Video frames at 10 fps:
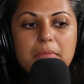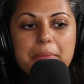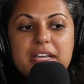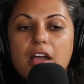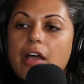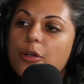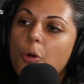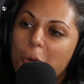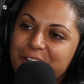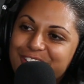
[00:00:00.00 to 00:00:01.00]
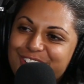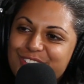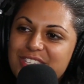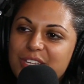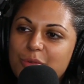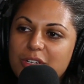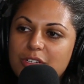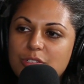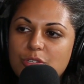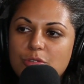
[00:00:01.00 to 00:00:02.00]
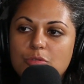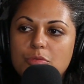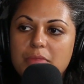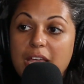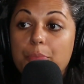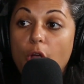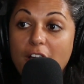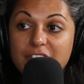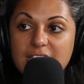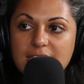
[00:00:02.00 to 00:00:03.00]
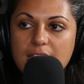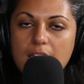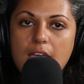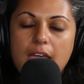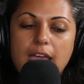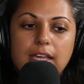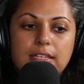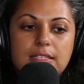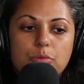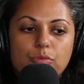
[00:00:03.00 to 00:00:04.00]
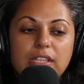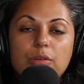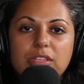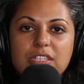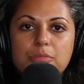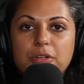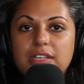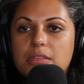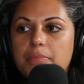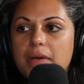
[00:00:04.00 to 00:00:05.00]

maybe cut corners in order to make profits. And really what this book is